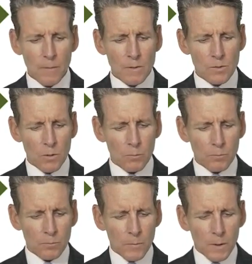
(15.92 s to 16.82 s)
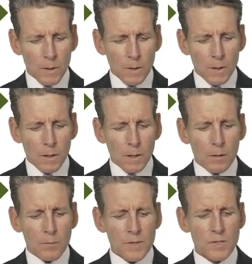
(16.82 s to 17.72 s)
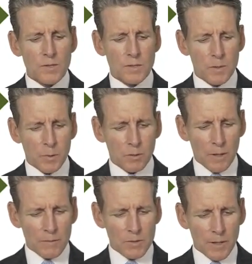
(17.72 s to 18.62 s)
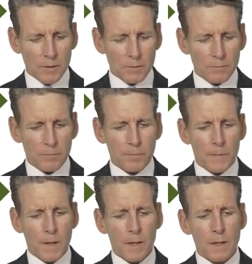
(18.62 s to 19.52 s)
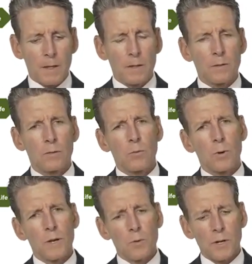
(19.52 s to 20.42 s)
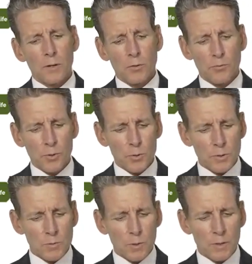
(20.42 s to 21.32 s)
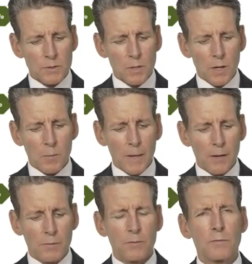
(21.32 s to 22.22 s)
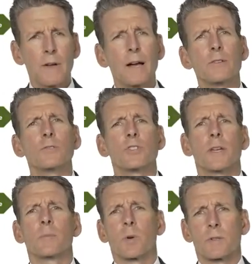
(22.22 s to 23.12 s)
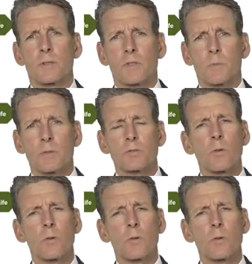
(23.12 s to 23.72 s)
So this is a typical lifecycle, and what I want to go through is we're going to talk about the value chain participants.